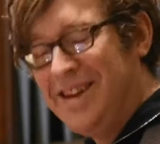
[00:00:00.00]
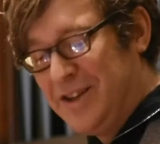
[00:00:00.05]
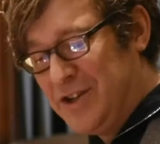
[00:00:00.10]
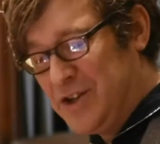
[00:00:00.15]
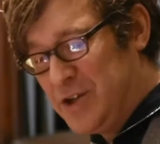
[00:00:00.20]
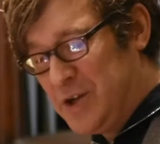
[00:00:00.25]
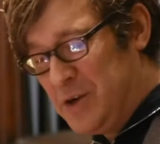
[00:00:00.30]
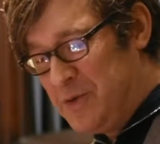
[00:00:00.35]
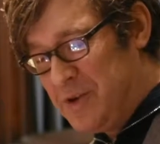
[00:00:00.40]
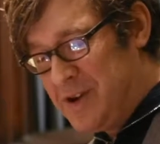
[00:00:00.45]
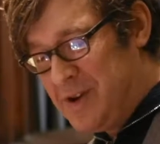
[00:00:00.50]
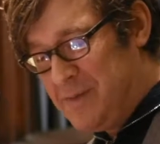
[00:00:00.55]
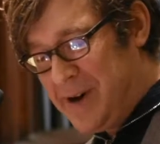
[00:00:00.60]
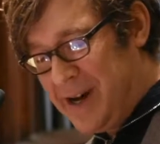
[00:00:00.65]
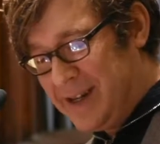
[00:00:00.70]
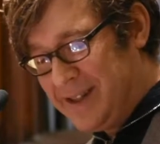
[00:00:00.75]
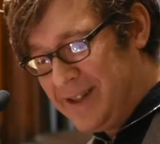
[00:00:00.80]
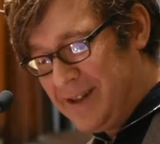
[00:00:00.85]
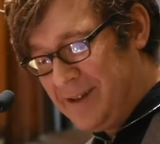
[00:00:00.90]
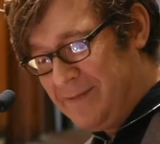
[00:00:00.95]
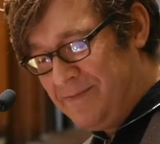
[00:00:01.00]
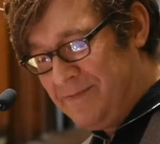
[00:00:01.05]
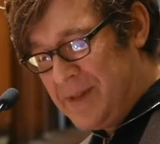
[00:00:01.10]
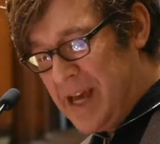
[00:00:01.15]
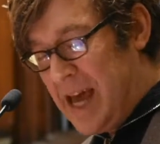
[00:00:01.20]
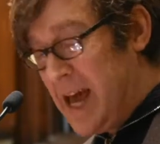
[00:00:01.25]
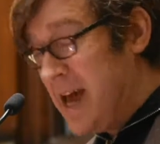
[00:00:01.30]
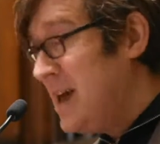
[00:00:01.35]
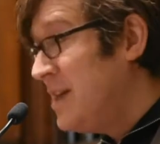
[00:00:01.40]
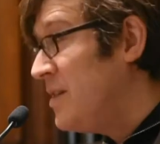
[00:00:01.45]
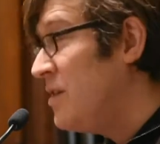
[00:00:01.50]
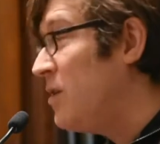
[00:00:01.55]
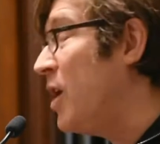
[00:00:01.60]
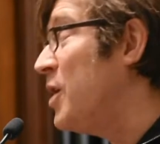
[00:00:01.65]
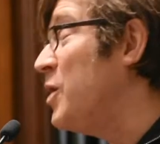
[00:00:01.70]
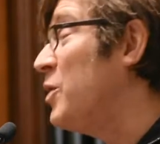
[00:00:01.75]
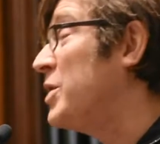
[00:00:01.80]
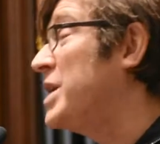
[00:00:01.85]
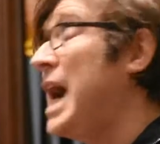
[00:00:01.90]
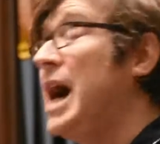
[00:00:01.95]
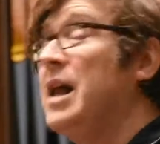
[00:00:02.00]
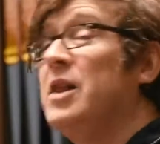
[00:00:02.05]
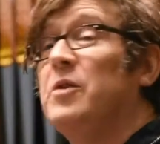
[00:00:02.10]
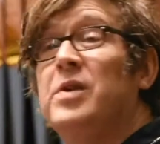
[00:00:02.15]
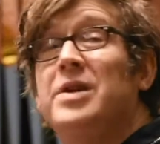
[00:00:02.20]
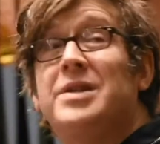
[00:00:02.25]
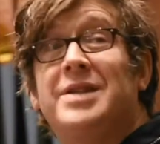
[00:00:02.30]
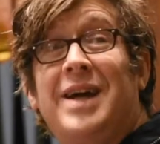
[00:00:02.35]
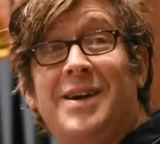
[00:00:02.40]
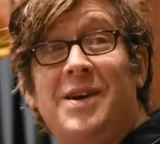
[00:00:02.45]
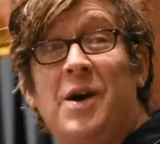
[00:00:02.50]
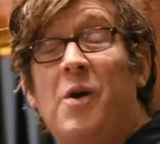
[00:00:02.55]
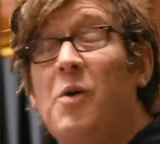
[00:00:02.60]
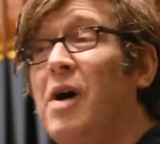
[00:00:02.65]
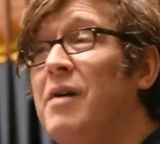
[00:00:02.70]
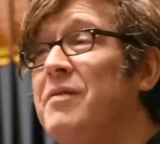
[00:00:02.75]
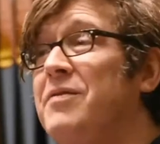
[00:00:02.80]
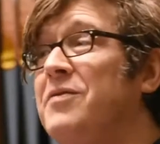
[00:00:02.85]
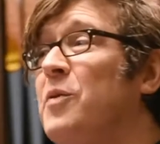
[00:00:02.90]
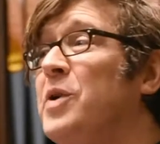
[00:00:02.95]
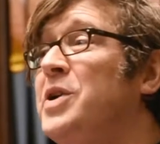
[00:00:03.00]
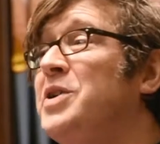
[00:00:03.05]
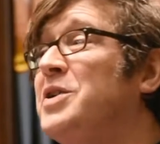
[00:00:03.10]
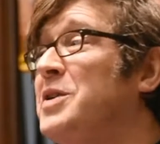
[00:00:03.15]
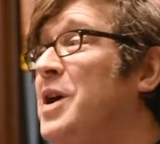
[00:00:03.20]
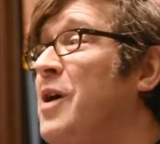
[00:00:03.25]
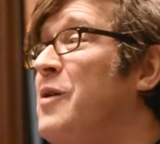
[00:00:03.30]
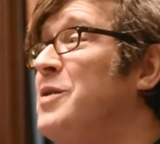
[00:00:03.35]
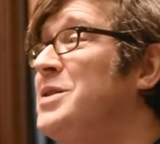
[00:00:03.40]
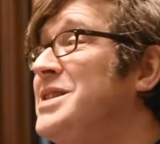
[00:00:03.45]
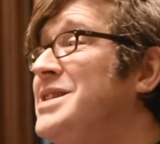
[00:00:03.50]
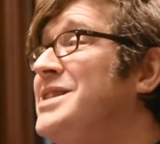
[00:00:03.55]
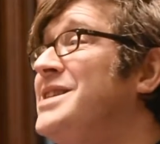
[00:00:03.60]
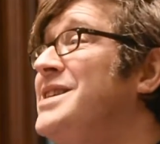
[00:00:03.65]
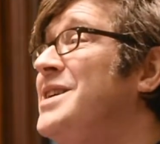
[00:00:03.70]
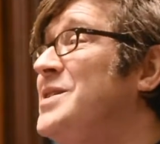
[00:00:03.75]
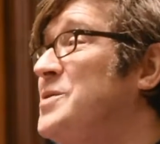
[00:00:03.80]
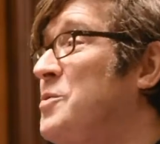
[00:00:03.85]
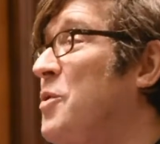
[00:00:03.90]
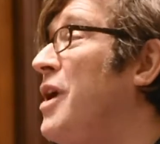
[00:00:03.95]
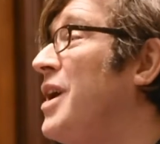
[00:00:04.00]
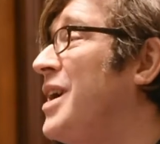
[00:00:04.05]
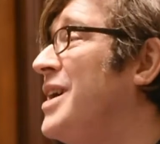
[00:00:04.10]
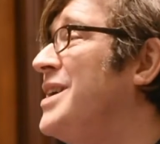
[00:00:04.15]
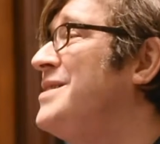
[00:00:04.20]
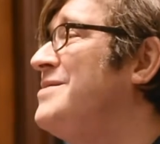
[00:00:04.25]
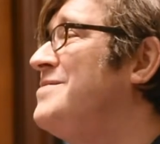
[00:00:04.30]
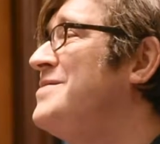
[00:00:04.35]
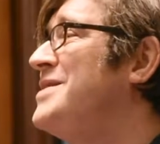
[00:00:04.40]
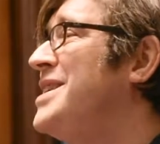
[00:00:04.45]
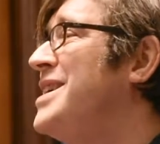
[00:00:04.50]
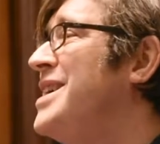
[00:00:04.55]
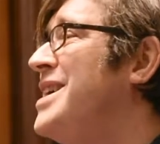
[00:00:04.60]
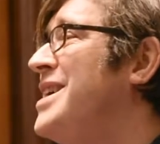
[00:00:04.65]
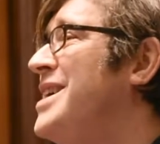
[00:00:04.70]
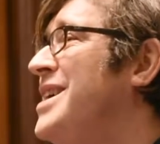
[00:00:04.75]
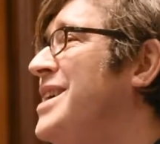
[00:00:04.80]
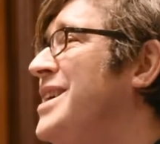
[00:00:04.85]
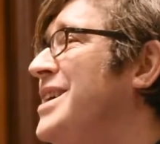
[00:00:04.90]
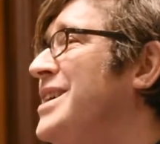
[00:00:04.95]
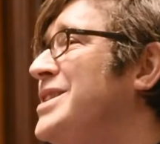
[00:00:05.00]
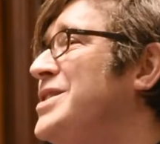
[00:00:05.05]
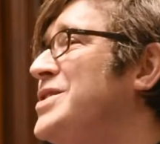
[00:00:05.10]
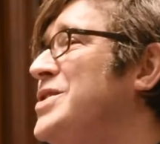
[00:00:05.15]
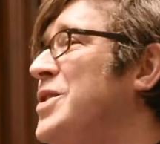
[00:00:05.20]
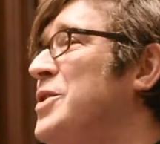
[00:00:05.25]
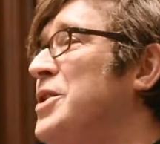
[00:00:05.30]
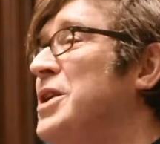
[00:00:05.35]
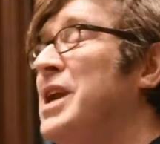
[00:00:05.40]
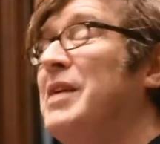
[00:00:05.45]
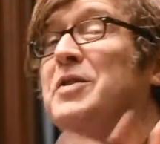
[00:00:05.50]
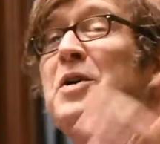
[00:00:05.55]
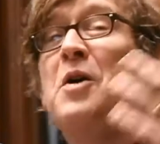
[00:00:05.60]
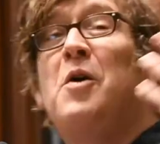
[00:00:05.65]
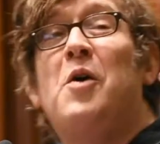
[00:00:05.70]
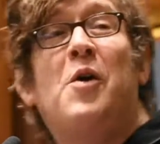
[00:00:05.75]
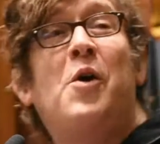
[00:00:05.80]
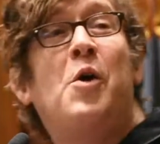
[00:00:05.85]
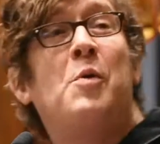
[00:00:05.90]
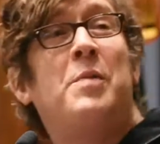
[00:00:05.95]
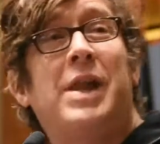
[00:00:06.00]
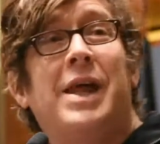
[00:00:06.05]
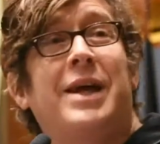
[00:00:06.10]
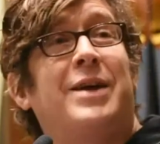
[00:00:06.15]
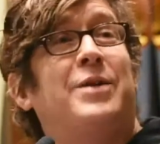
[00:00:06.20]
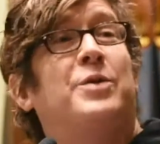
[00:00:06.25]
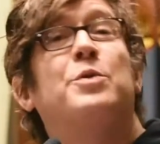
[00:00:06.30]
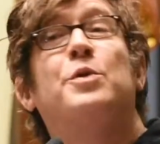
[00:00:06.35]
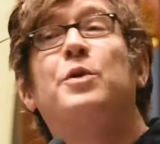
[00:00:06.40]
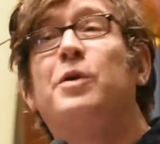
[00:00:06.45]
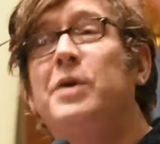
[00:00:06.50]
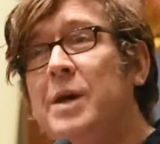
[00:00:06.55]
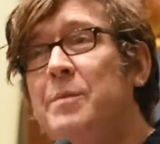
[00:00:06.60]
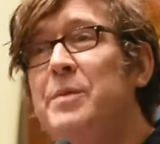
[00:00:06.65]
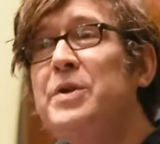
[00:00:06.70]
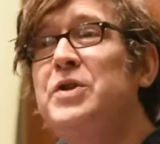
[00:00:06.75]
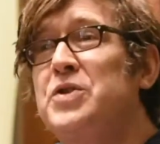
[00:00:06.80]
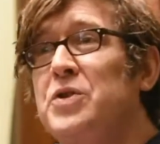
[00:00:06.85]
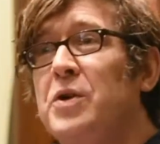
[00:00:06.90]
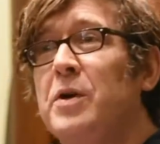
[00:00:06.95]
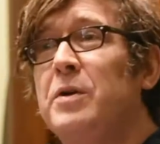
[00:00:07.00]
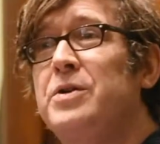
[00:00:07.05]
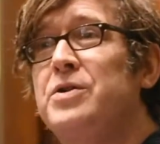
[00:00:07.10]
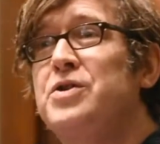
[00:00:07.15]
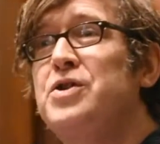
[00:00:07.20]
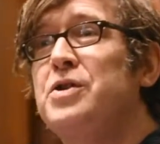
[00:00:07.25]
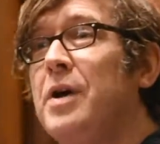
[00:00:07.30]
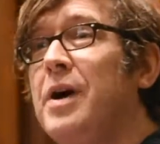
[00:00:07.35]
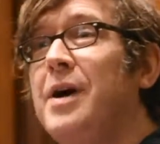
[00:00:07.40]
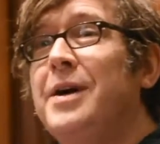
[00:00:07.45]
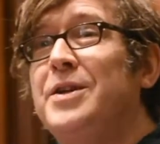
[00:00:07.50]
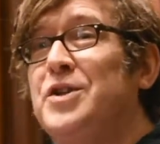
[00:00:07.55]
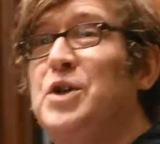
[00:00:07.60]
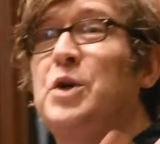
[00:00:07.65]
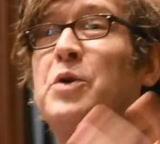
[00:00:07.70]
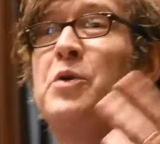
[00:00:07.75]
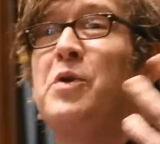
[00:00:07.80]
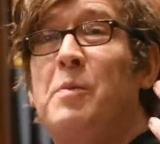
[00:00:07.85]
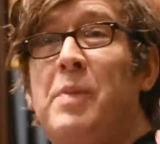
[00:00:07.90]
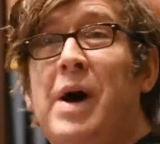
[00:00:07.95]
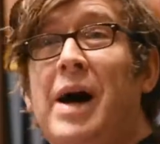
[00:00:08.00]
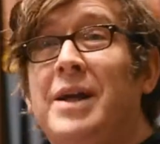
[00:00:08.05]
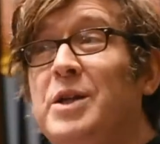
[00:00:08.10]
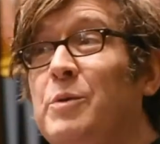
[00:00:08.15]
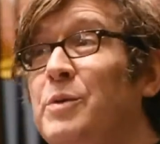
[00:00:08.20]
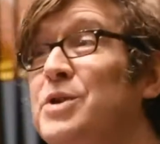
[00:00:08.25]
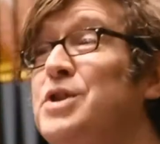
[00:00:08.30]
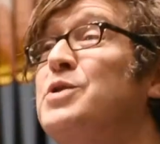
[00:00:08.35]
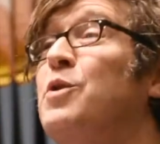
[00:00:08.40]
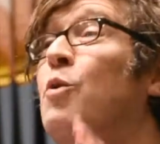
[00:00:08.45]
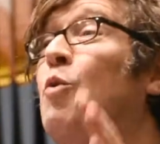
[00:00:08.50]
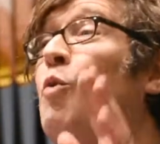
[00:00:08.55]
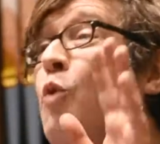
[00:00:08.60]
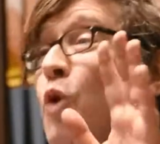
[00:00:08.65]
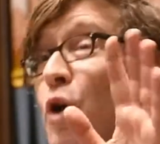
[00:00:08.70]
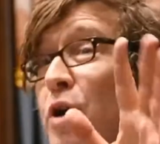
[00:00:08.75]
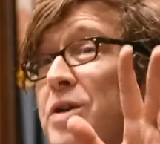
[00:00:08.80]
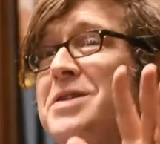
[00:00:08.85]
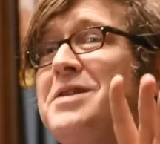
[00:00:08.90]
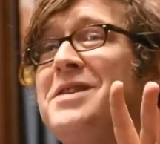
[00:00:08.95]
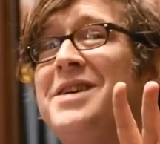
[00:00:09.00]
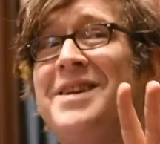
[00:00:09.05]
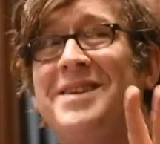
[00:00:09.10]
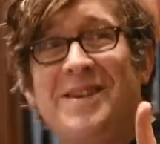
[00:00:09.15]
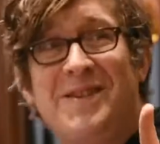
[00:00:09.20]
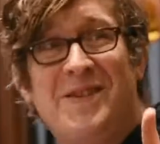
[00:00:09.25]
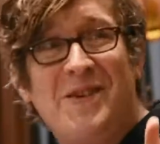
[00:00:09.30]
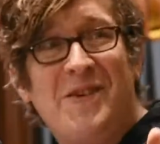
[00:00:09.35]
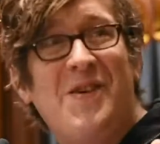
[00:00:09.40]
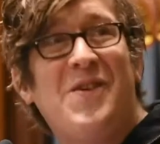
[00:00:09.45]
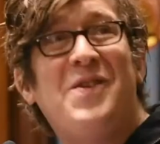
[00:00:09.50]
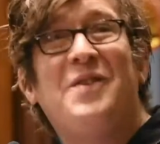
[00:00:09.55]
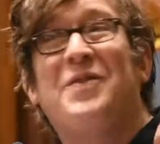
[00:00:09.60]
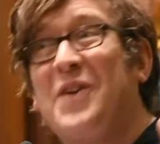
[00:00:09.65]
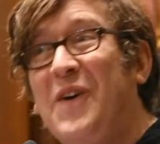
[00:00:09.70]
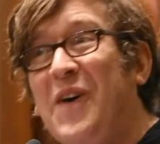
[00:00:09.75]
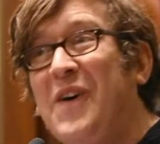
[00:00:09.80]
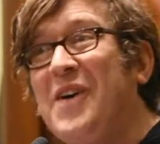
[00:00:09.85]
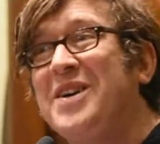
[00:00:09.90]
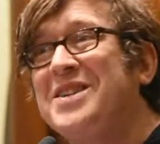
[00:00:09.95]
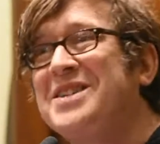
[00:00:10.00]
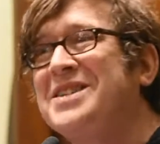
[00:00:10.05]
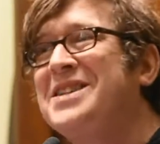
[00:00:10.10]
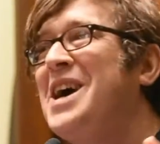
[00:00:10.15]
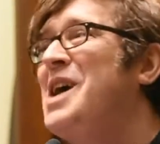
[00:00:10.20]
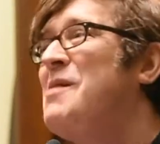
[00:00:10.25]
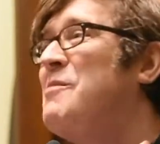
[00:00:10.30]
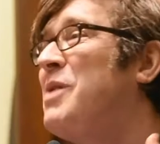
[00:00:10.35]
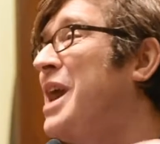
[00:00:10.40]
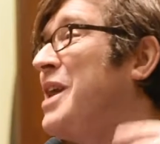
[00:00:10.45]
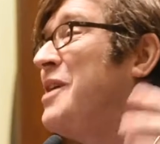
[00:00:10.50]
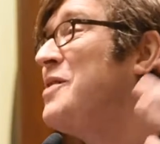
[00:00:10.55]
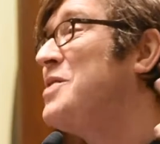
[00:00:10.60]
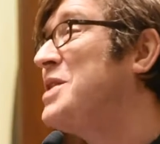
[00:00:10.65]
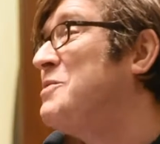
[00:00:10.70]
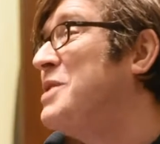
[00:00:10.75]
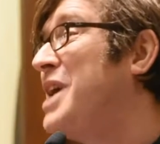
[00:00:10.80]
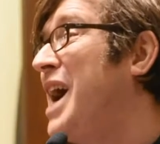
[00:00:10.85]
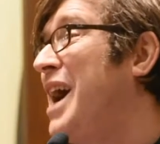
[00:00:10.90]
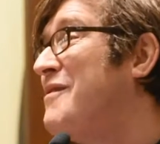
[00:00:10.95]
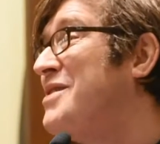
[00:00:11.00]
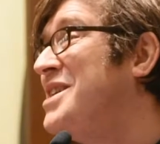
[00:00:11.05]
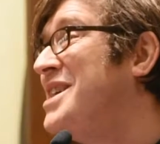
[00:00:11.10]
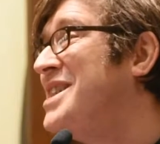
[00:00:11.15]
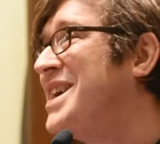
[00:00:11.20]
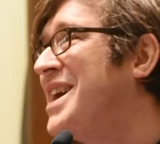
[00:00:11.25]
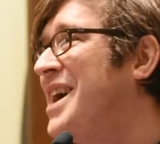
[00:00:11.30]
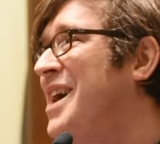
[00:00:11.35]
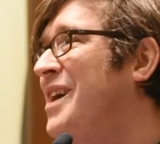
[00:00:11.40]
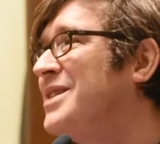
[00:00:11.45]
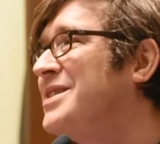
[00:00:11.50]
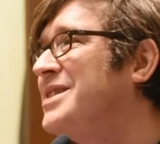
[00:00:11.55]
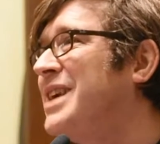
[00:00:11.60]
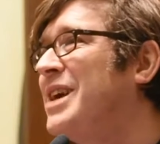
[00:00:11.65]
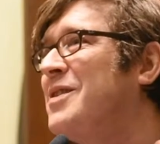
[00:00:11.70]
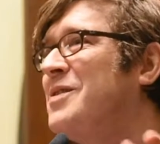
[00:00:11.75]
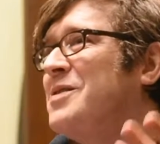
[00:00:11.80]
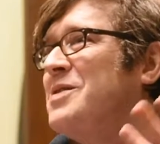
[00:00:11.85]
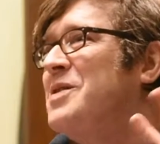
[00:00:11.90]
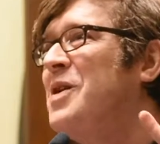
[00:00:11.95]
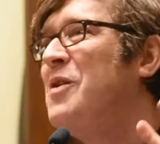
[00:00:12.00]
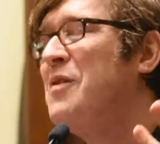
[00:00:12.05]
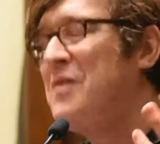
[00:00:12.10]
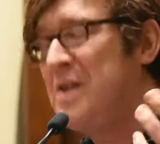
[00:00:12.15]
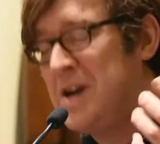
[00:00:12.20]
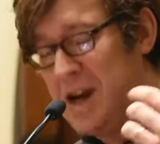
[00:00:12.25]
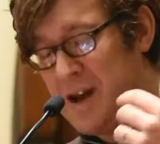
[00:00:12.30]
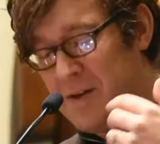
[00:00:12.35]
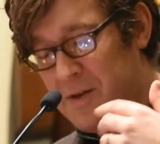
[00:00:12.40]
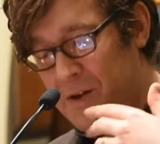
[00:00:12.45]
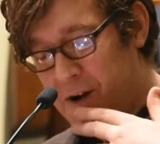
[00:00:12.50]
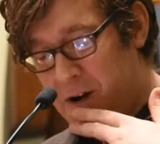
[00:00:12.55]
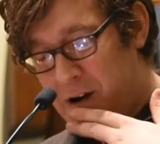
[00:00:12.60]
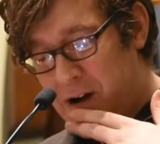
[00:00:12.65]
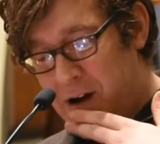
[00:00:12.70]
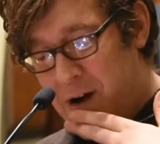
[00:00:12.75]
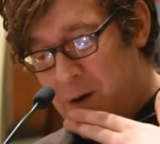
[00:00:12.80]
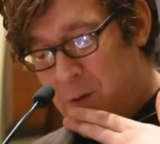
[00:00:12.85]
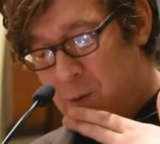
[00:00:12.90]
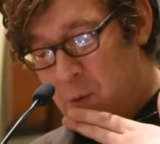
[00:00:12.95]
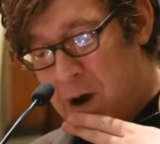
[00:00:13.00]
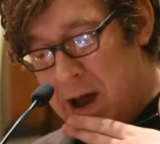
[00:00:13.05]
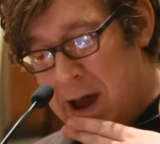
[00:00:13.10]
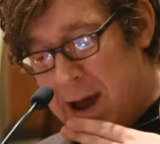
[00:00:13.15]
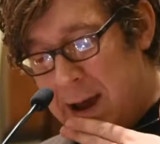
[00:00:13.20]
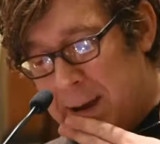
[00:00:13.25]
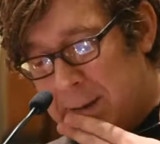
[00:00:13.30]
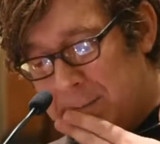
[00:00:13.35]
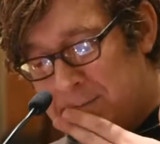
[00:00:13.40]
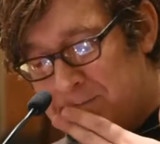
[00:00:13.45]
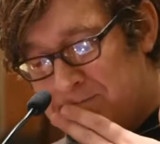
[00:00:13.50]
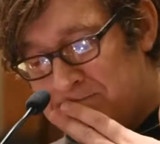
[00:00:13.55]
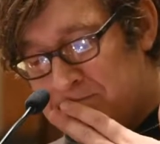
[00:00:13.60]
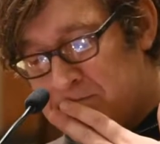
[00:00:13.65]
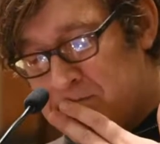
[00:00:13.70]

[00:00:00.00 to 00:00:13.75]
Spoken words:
Chiura Obata. There are no galleries I know of where you can go and see his work. So you're going to have to go home and Google image search Chiura Obata, which is the worst thing to do, of course, but I don't think we have anything else. I don't know of any other way.